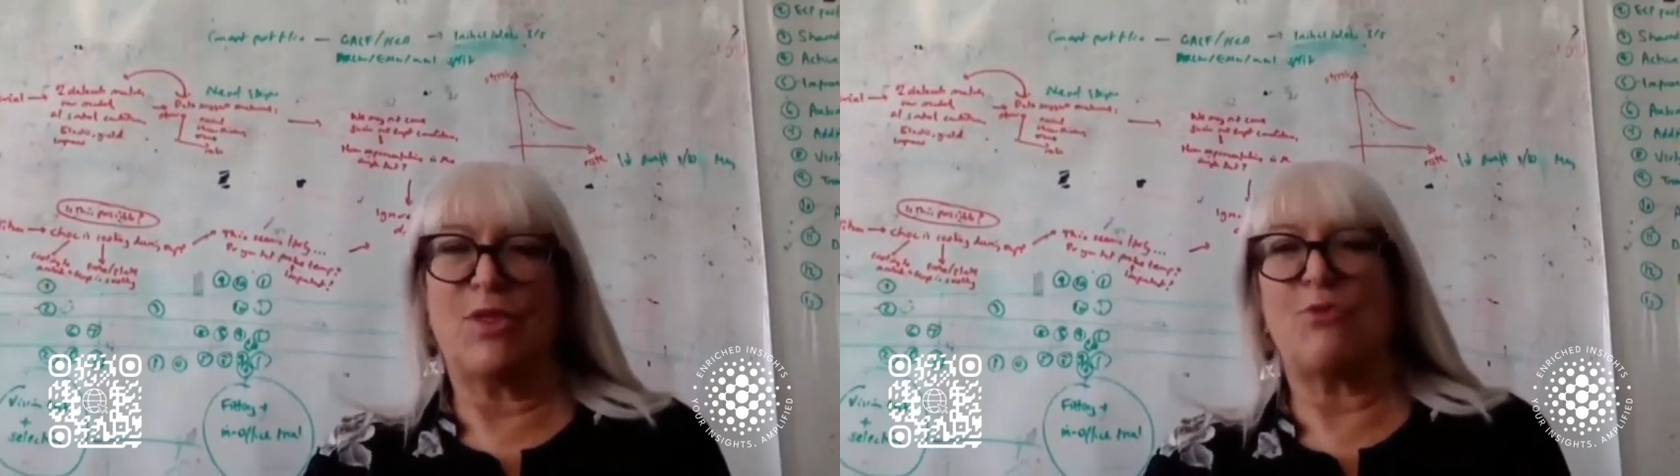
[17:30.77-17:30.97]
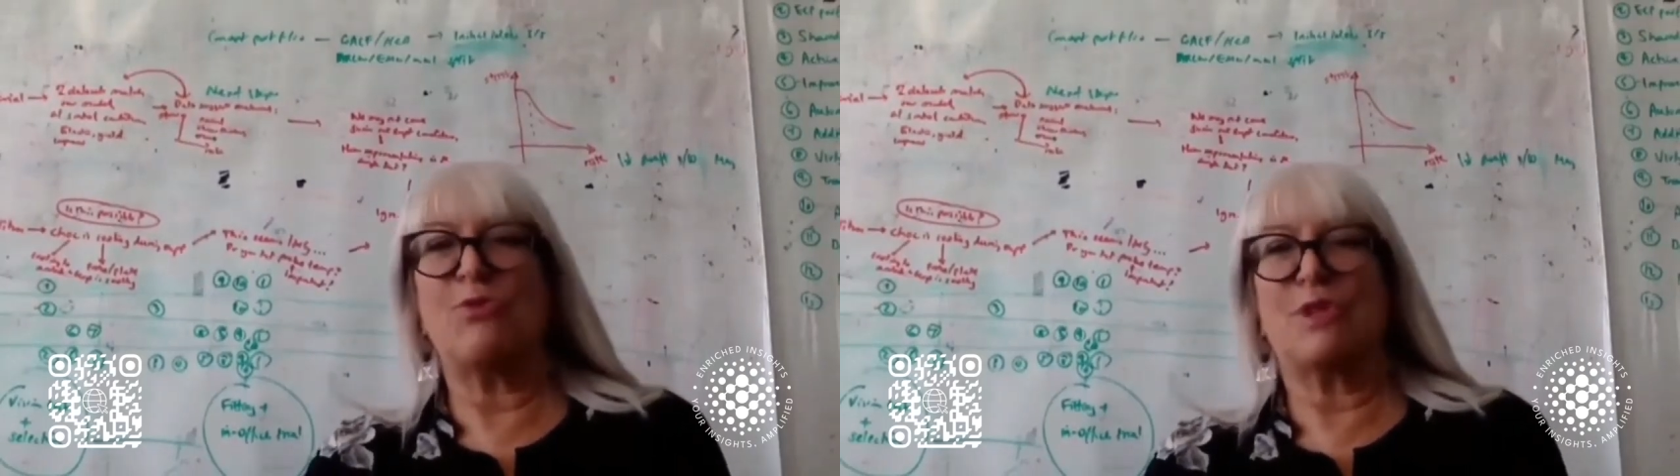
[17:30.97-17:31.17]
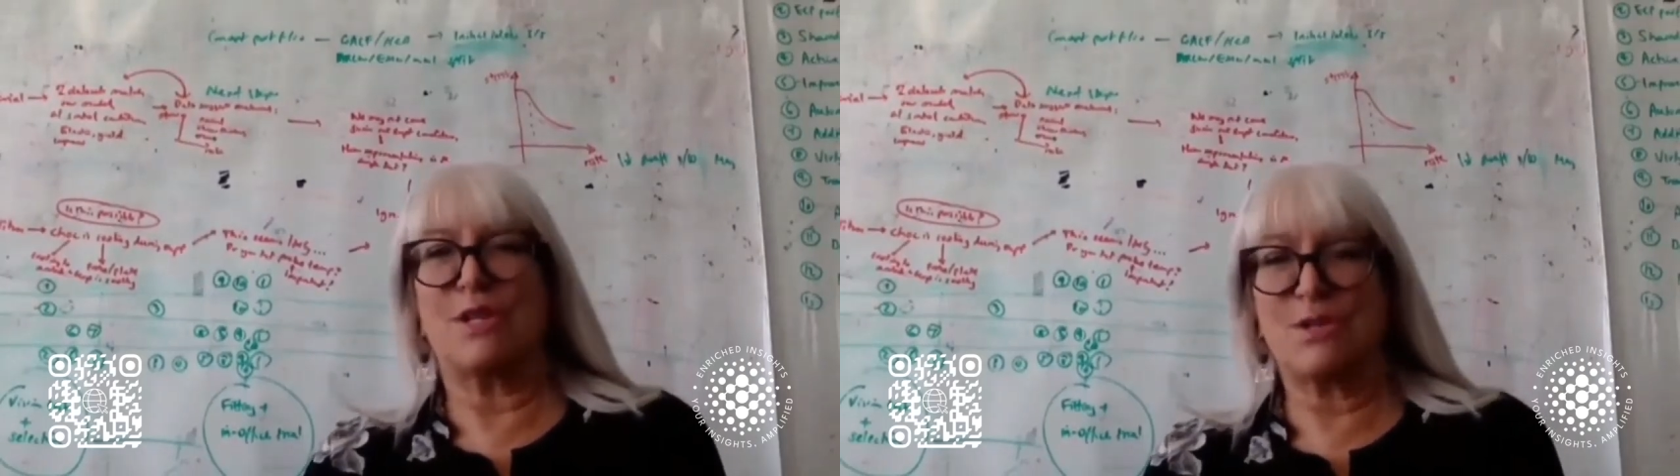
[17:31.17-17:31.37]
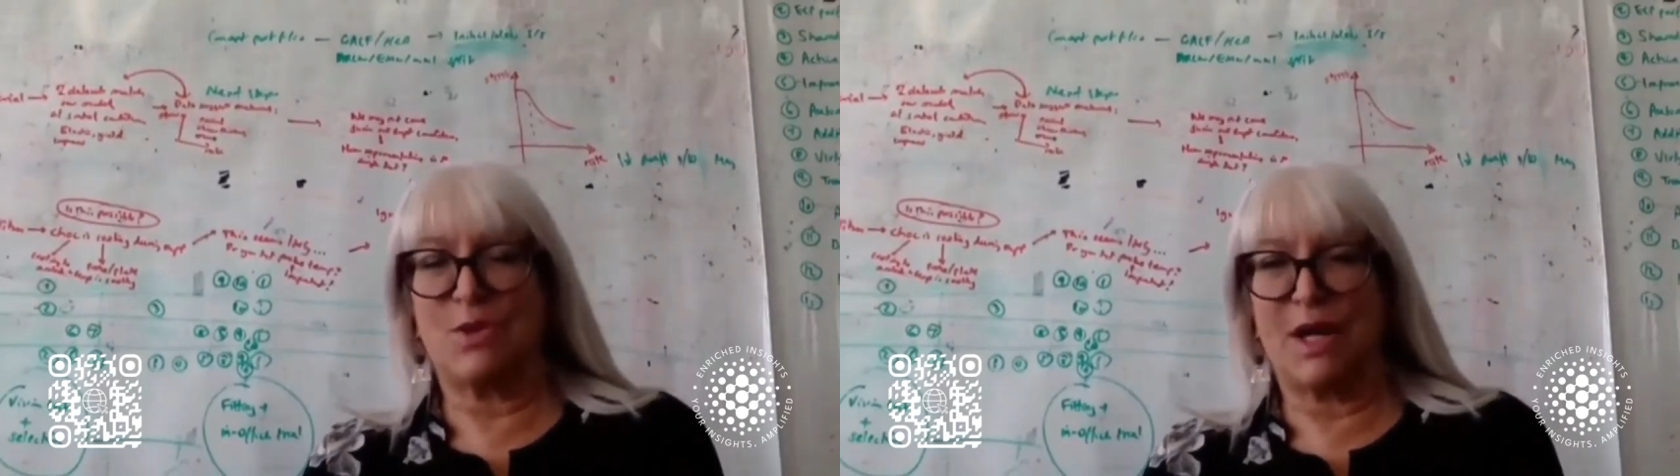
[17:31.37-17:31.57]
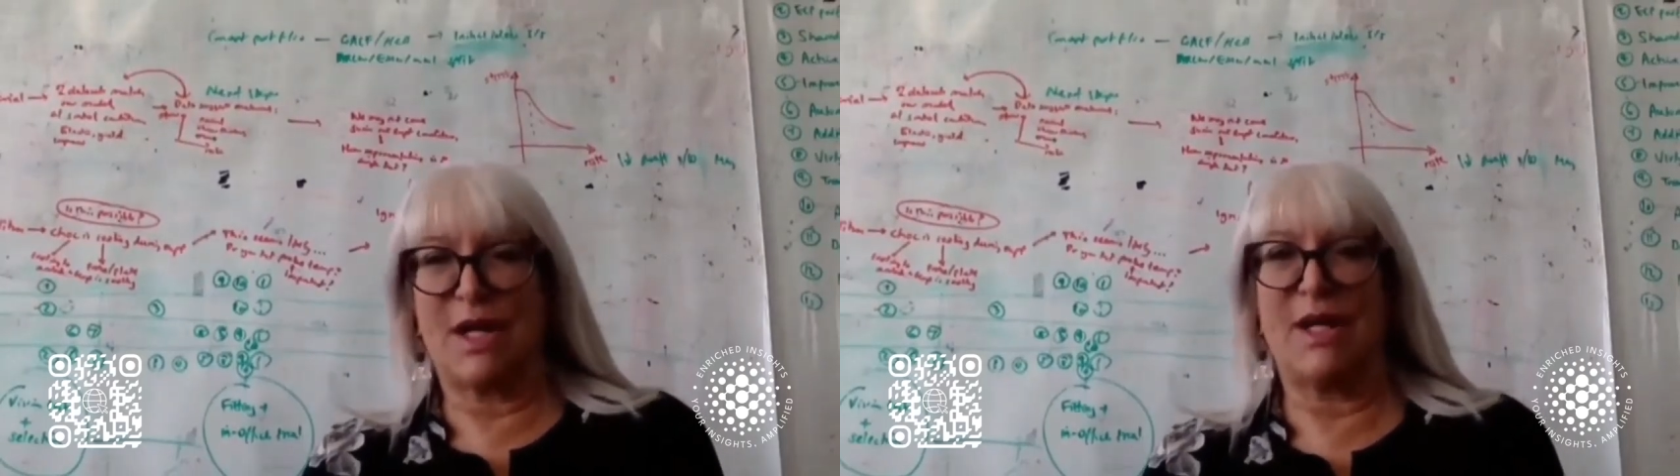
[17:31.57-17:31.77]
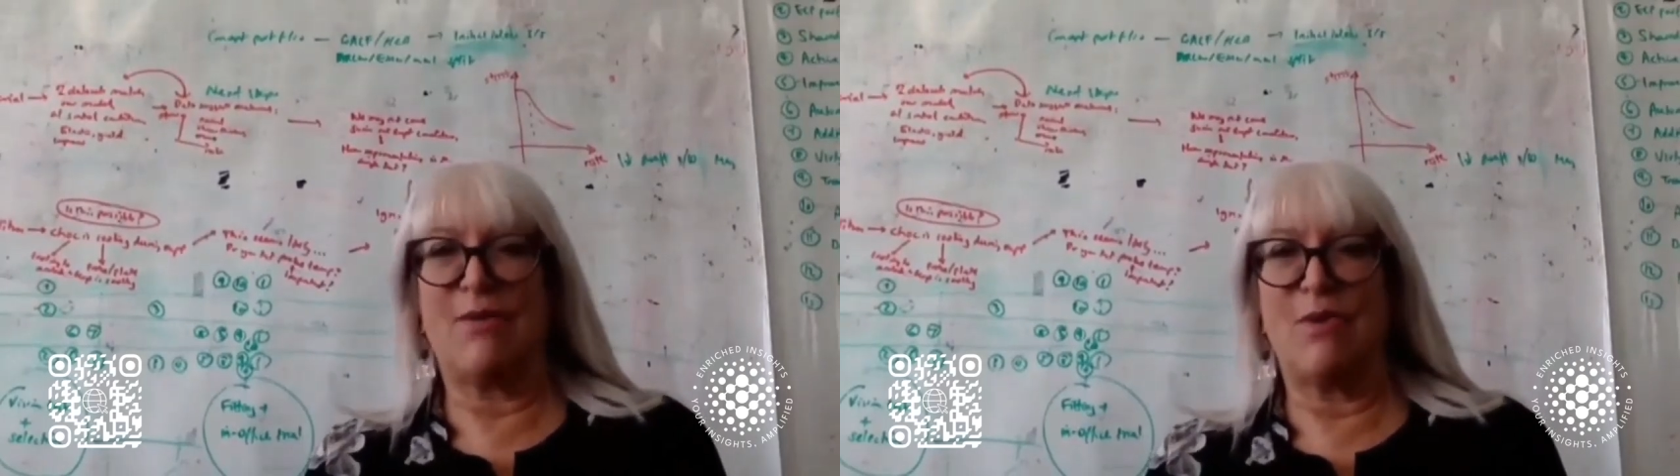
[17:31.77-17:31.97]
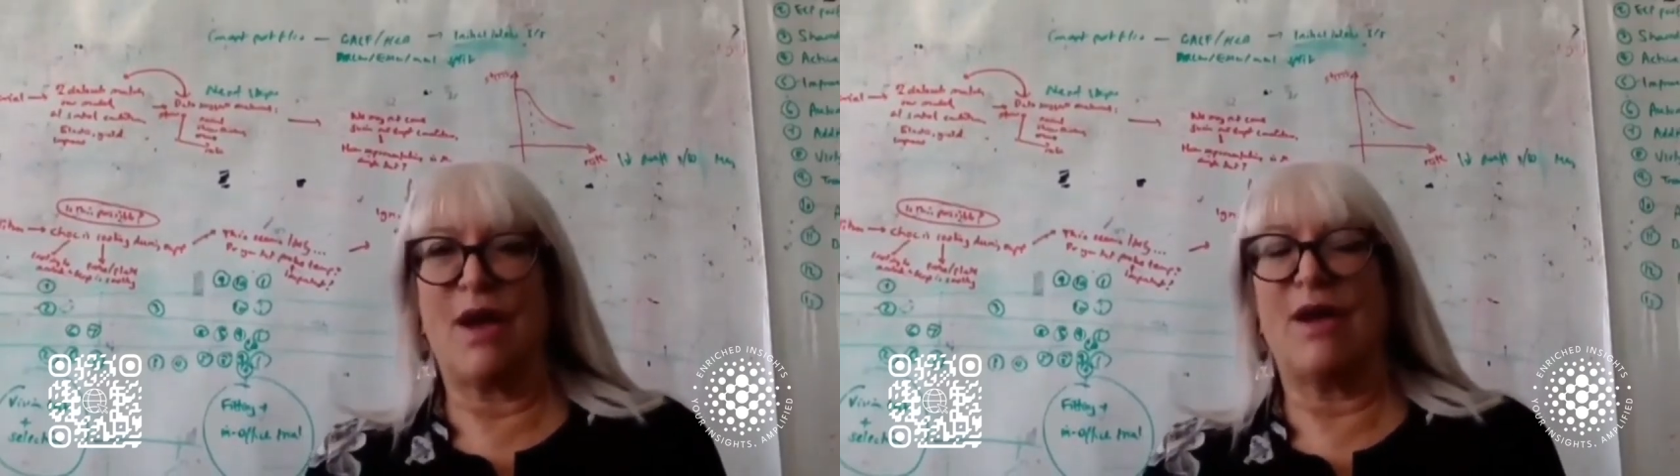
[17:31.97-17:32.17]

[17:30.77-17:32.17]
through things quickly,